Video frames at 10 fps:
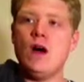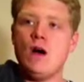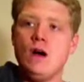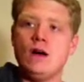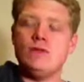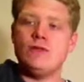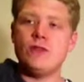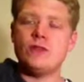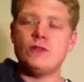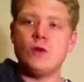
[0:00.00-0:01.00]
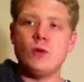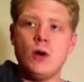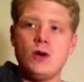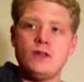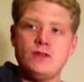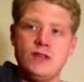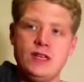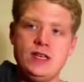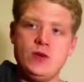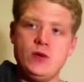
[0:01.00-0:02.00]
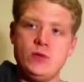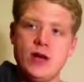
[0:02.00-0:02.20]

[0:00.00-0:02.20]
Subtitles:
our first 4 bars of an E chord.